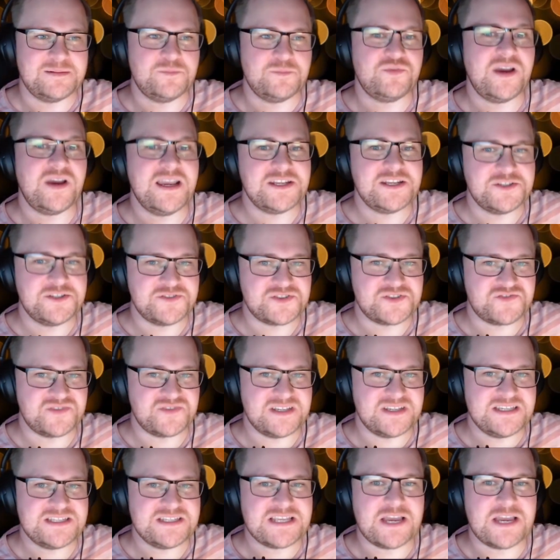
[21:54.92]
Prior to its
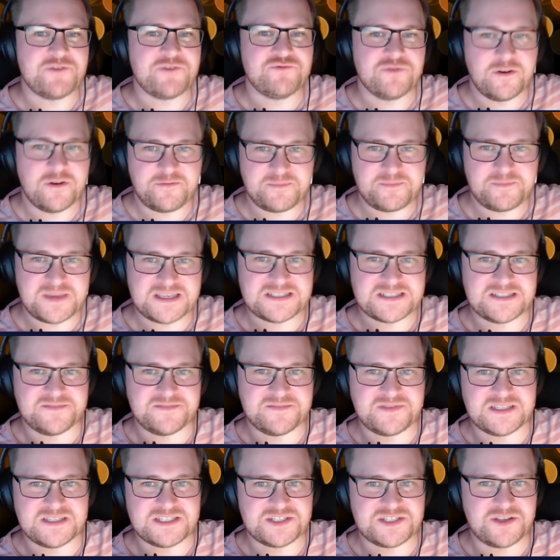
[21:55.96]
release, a rough mix
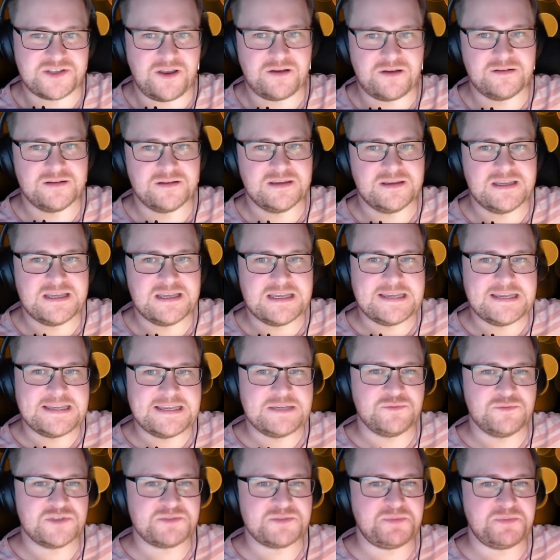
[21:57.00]
of this song
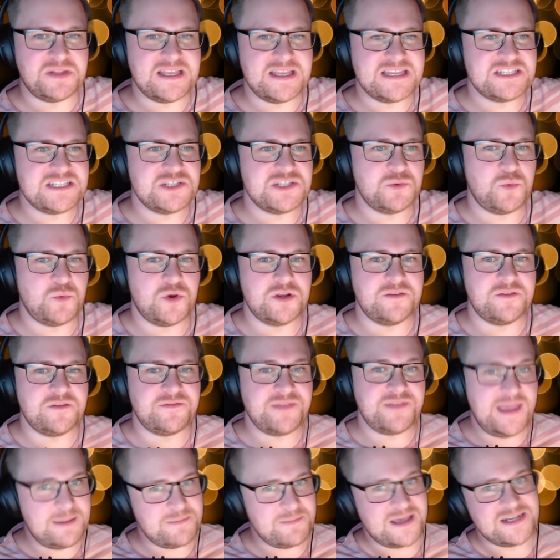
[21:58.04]
was played to one of
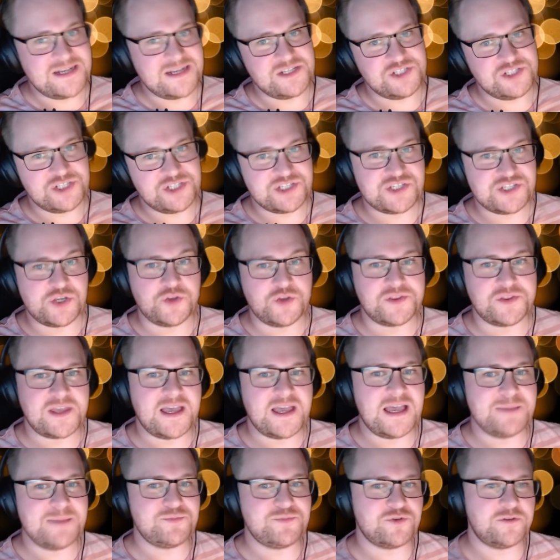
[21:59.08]
their manager's other
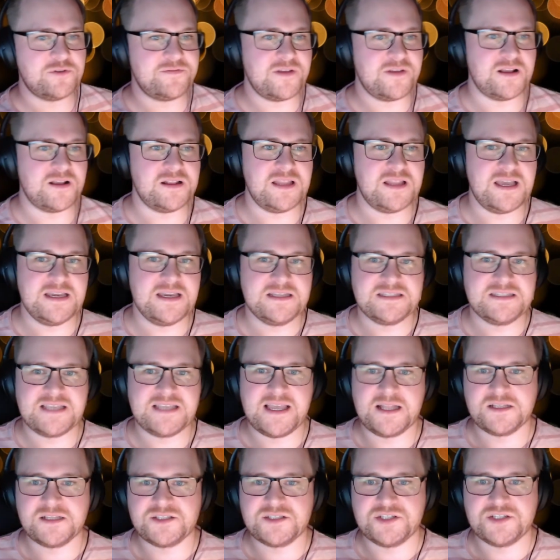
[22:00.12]
high-profile clients,
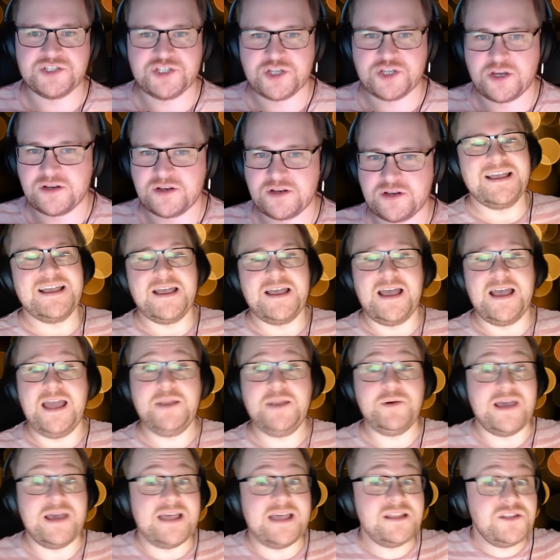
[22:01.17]
Elton John.
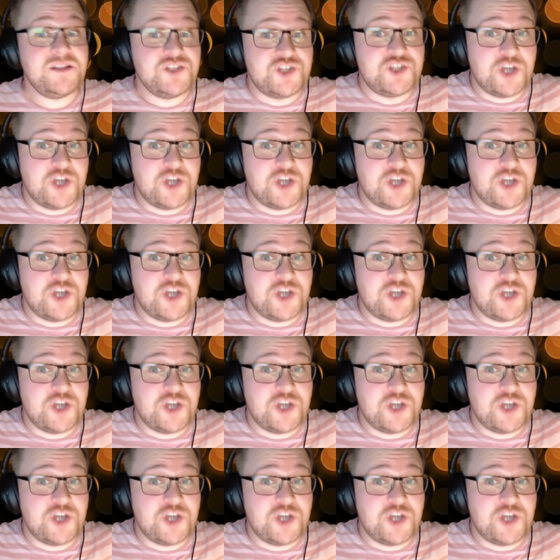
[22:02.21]
Anyway, Elton